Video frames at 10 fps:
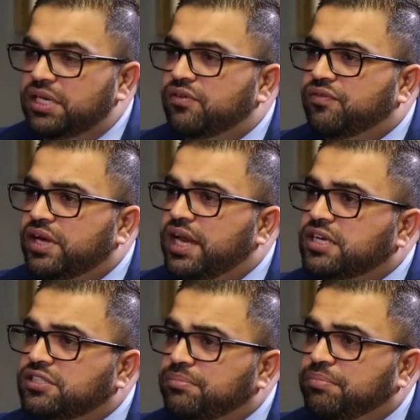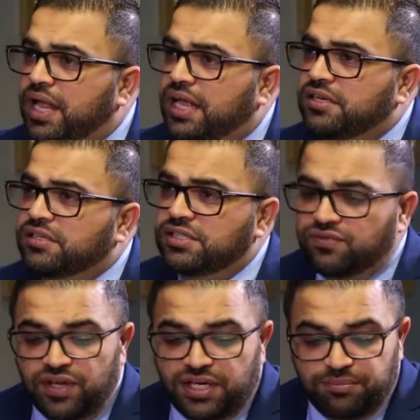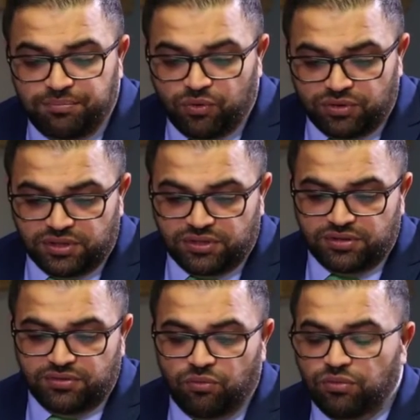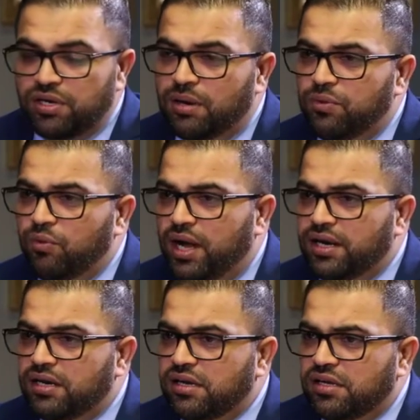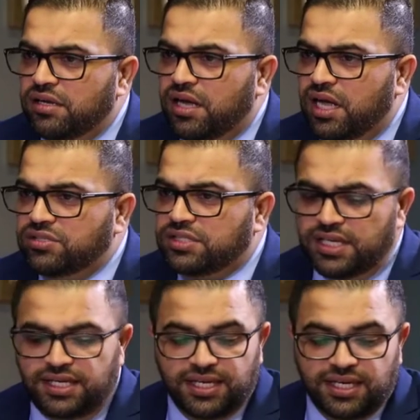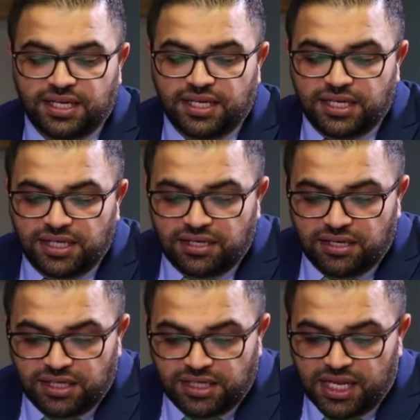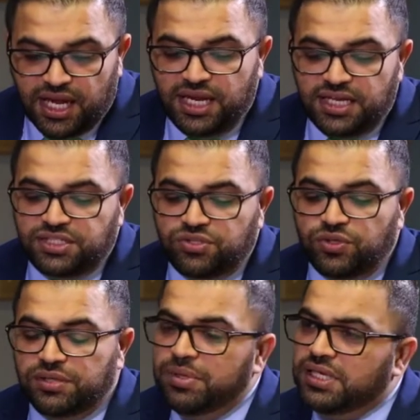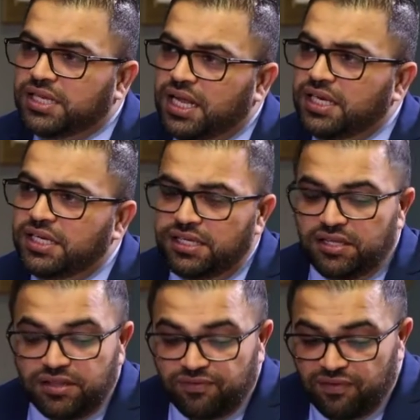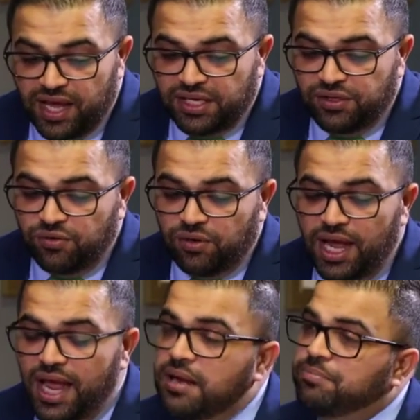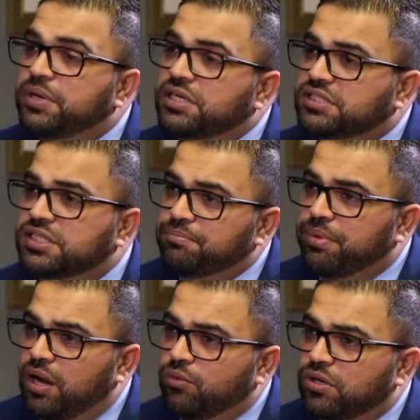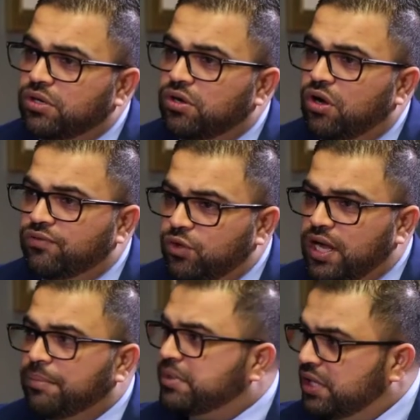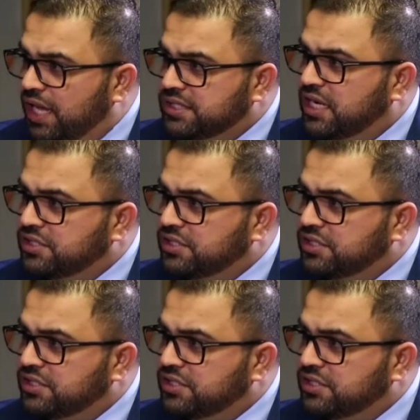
believe a financial plan is very important. Number one, I'd say it aids you in maintaining the value and purchasing power of your capital, as